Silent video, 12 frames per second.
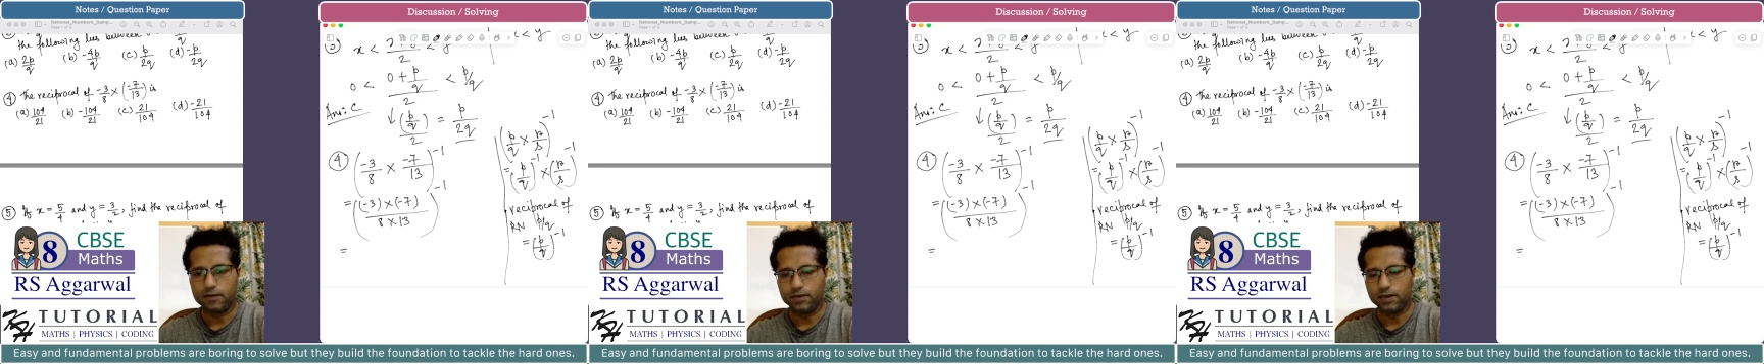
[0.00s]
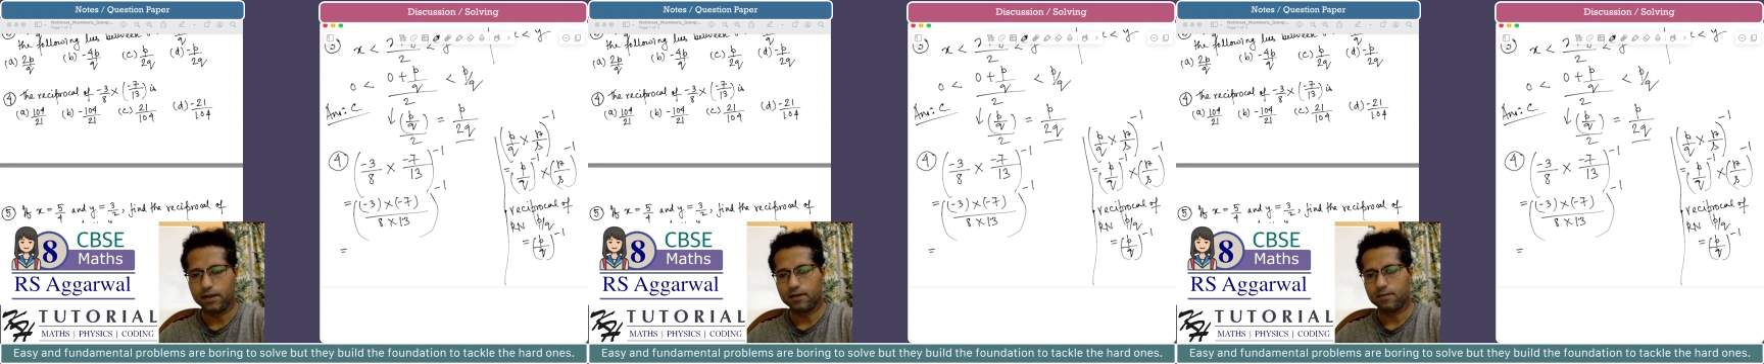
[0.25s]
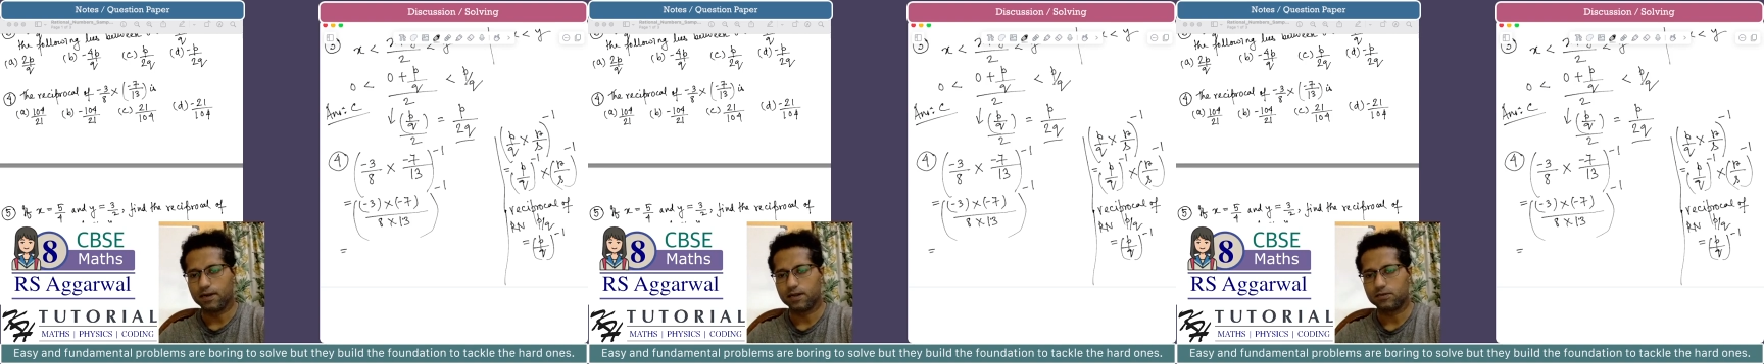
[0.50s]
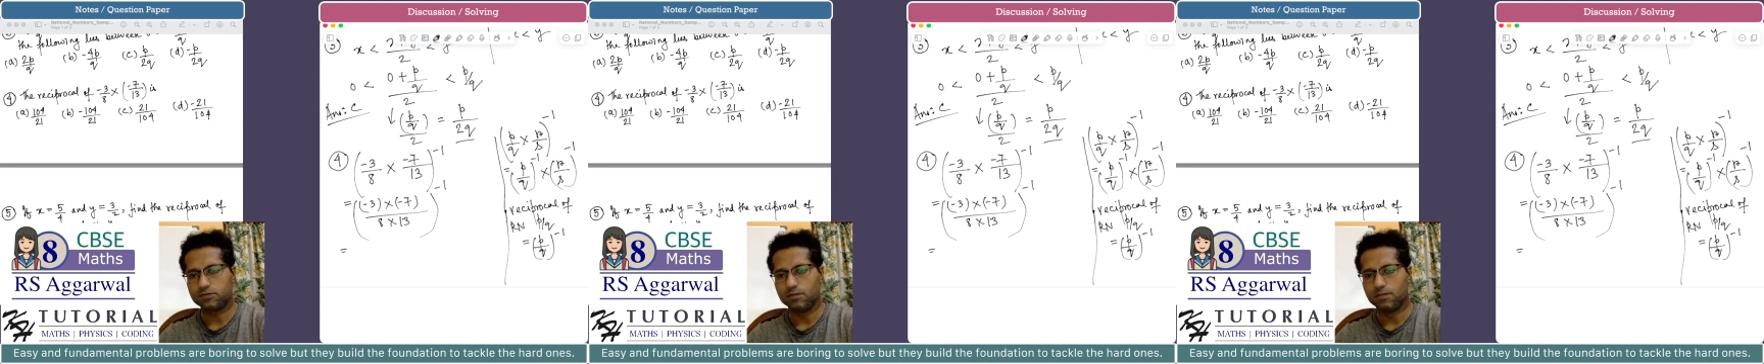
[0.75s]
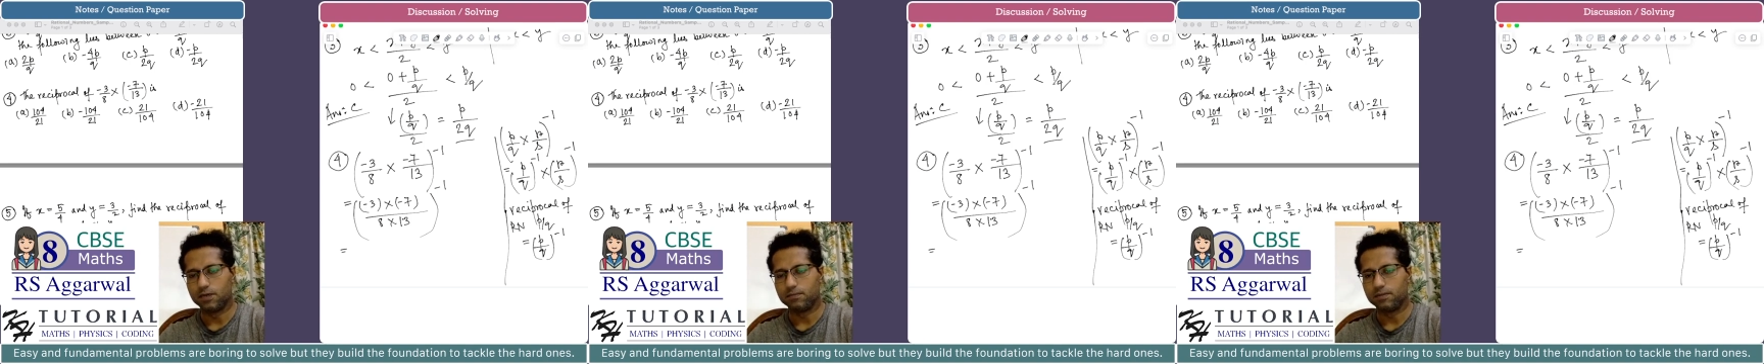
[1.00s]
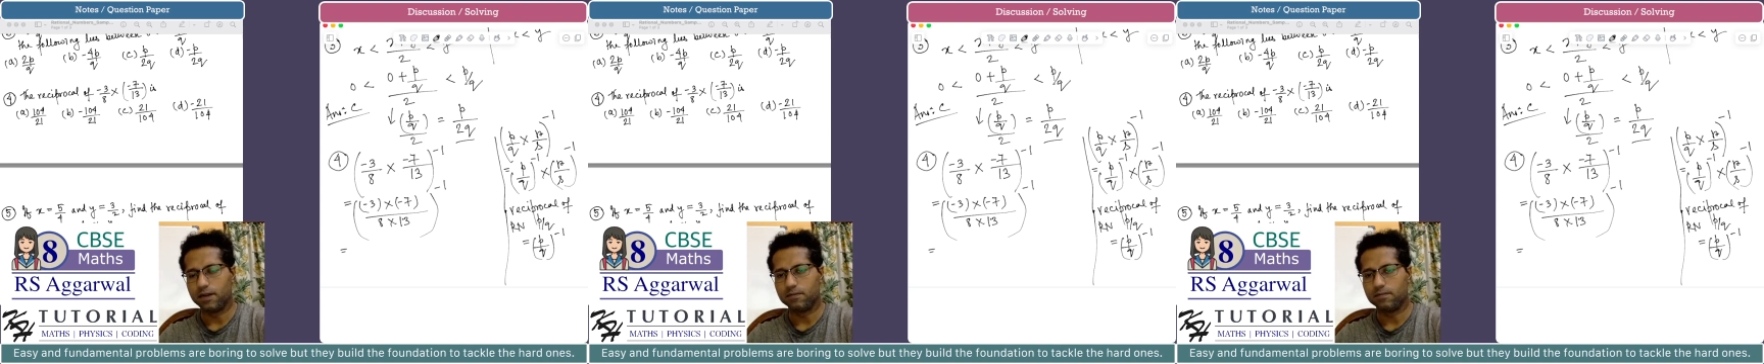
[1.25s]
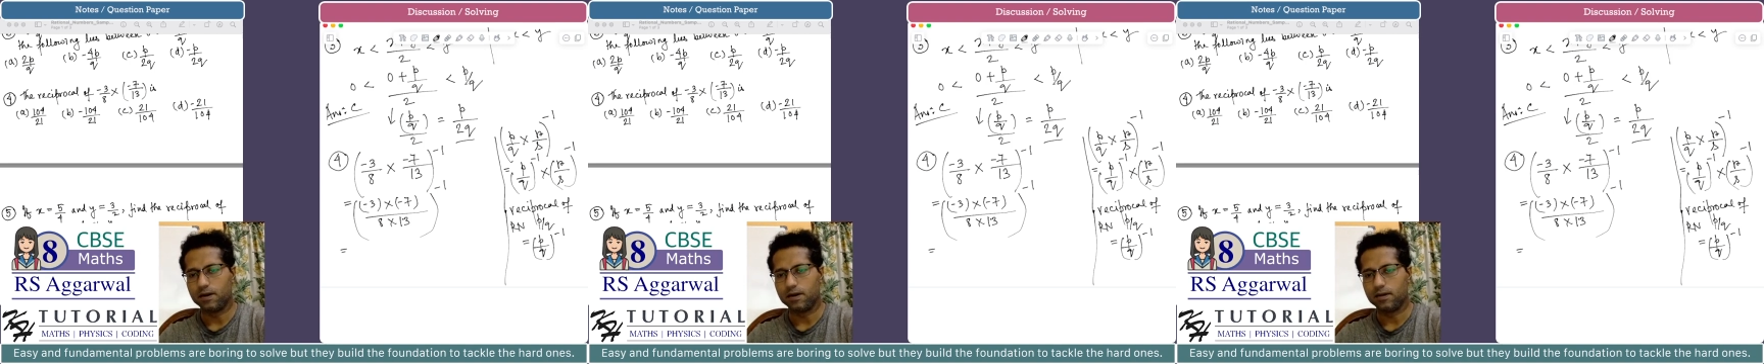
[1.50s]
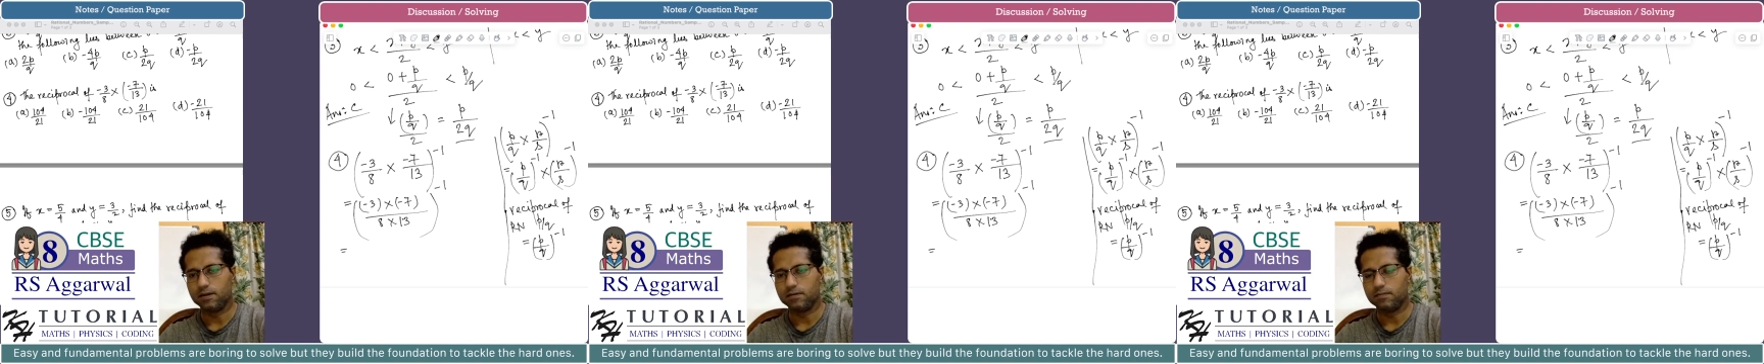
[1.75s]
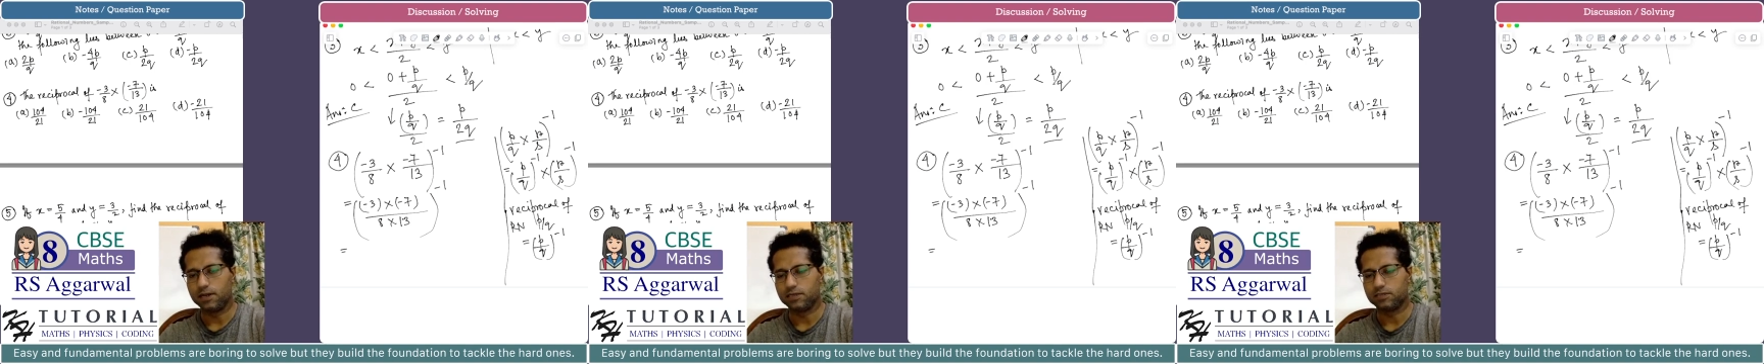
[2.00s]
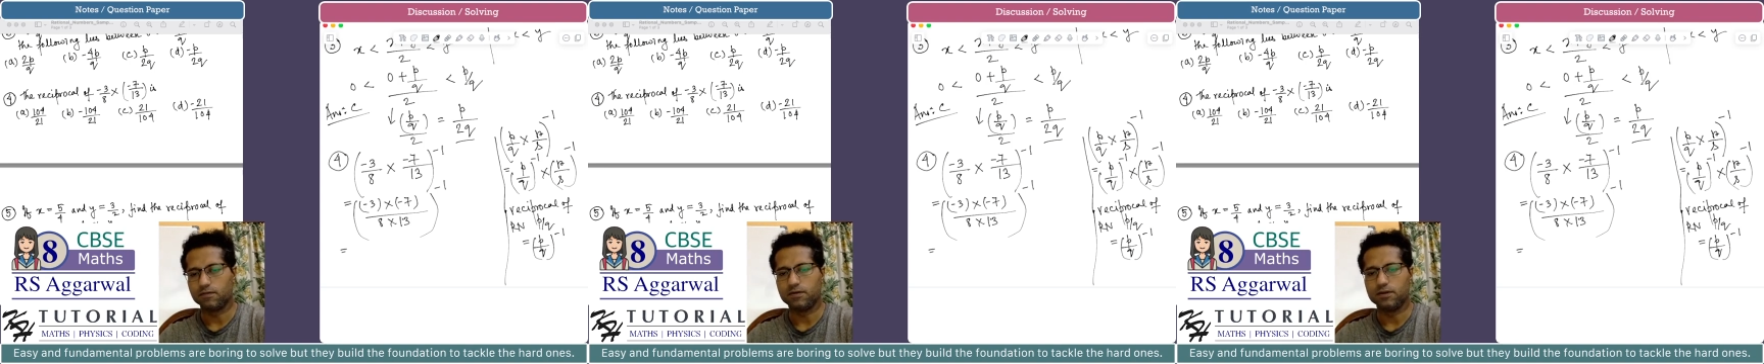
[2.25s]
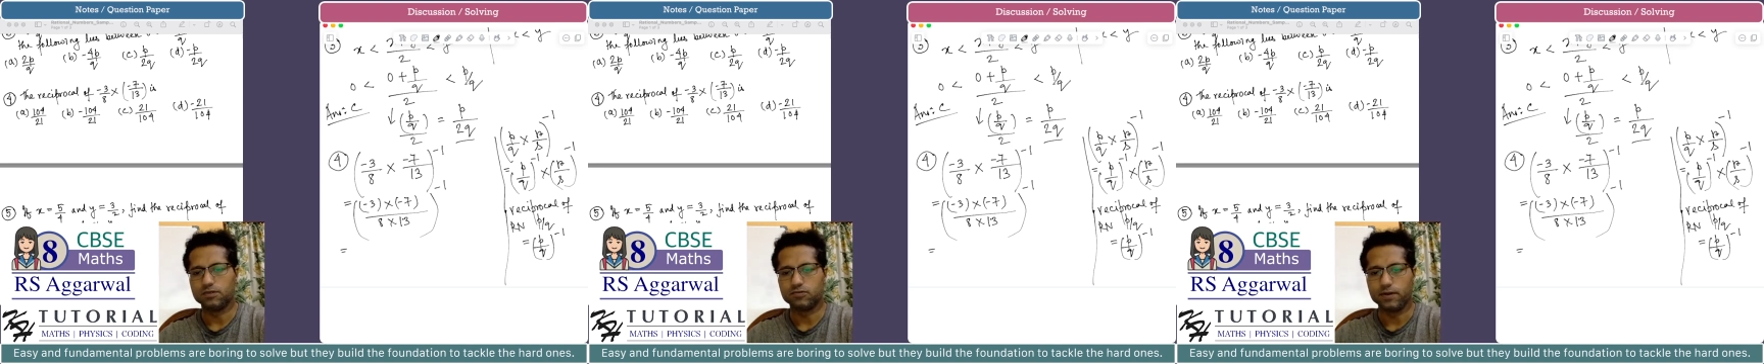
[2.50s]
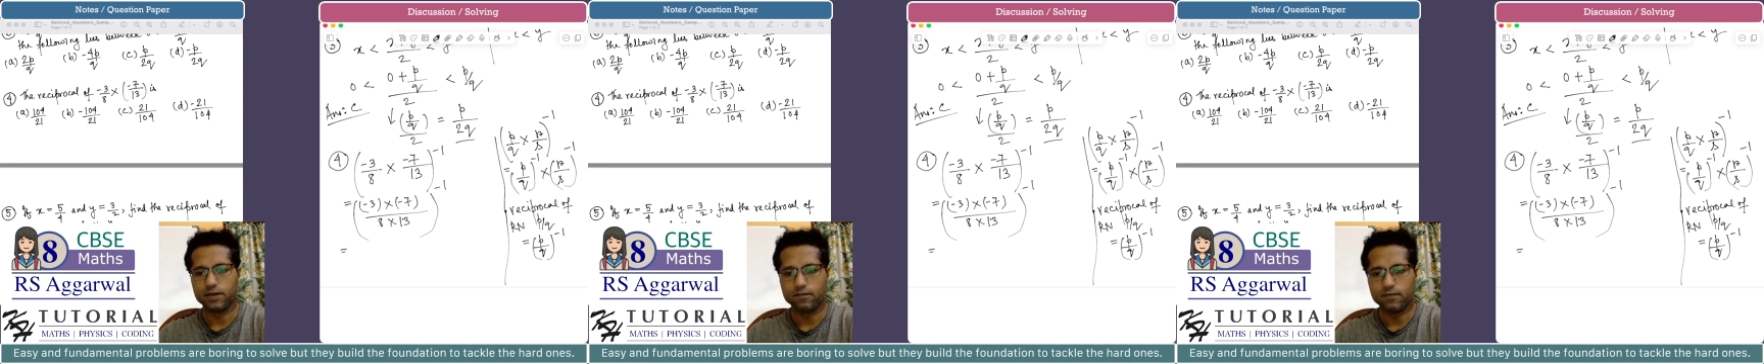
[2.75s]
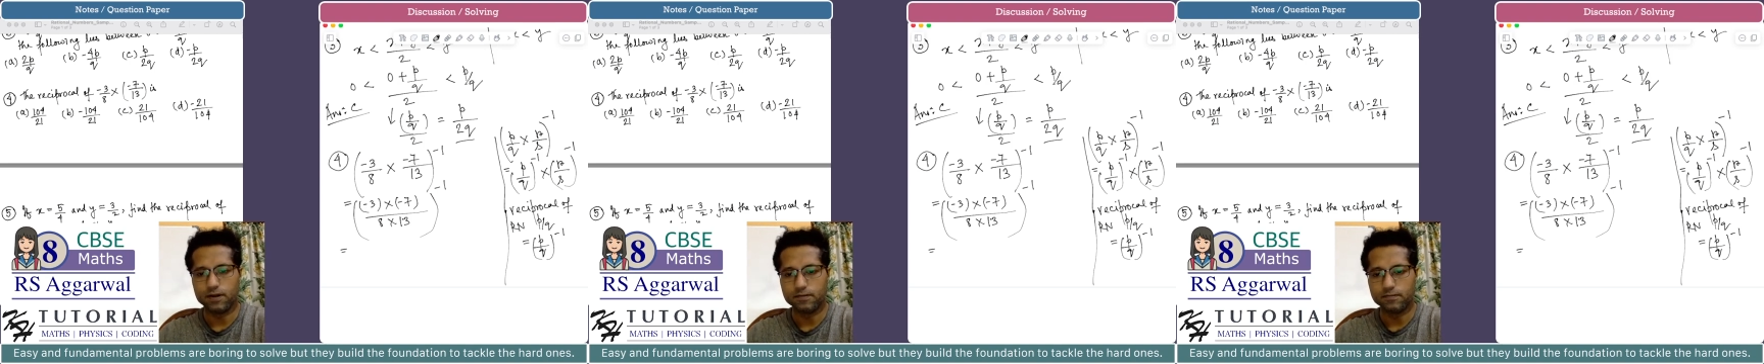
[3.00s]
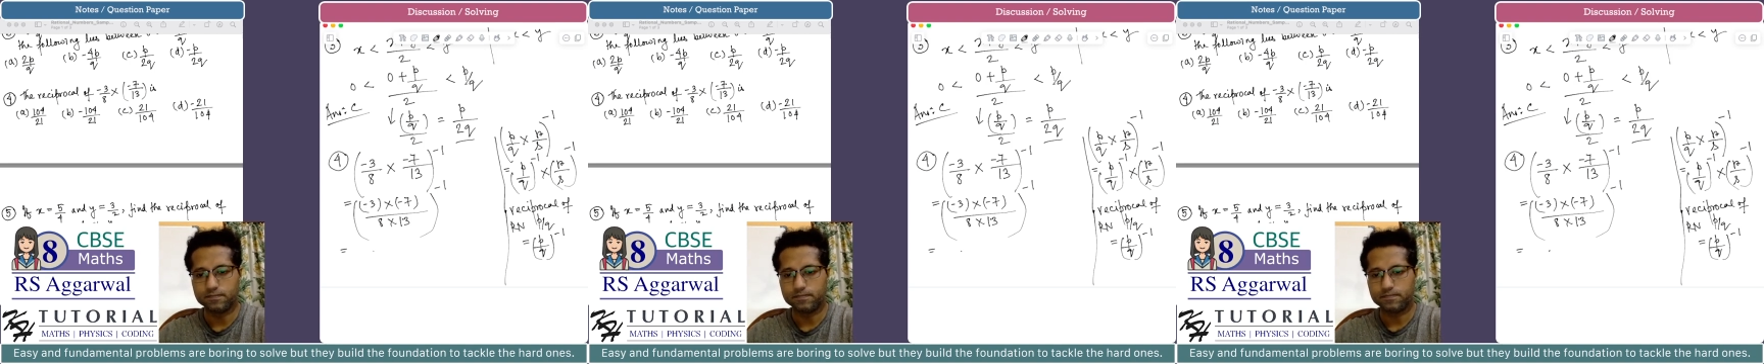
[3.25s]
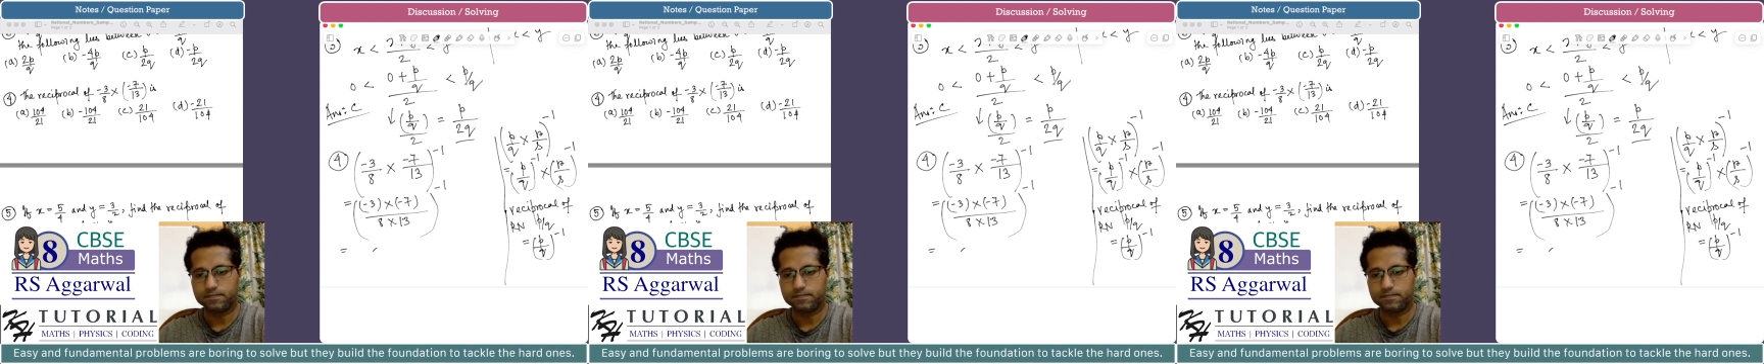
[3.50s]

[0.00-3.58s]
we get minus 3 multiplied by minus 7 is 21,